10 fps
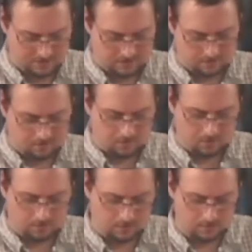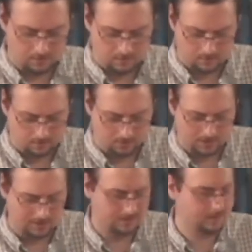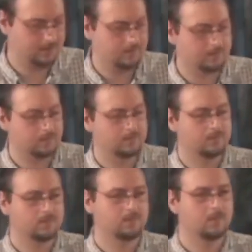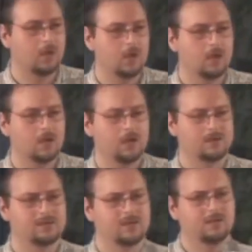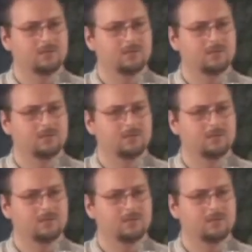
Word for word: But the Lord would look at them and